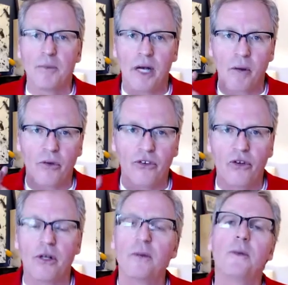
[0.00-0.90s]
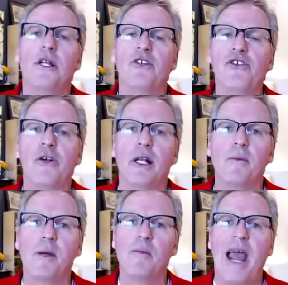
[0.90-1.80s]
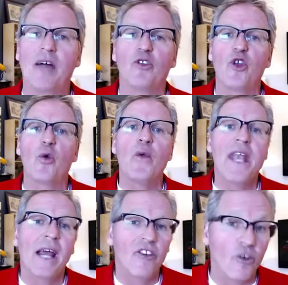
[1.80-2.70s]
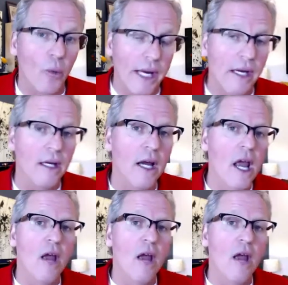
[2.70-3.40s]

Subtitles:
but I will certainly be back with you next week